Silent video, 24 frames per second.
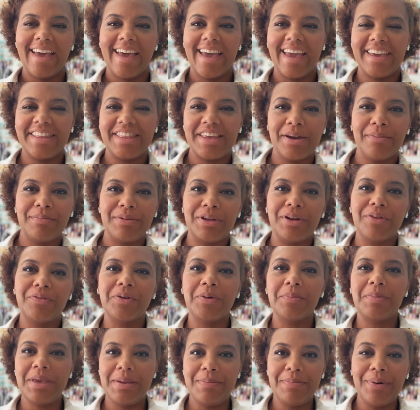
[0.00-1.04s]
Hey there,
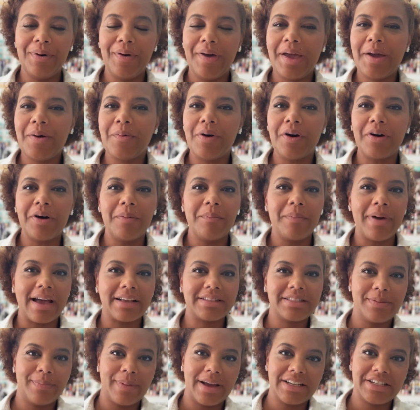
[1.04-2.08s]
beautiful people, and welcome
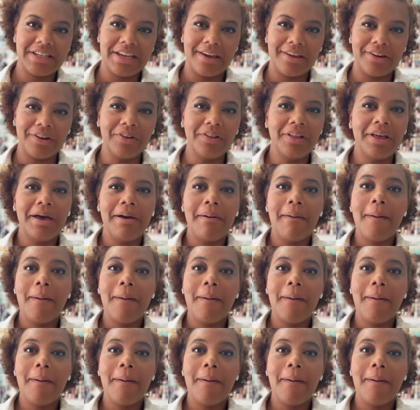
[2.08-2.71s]
back to my channel.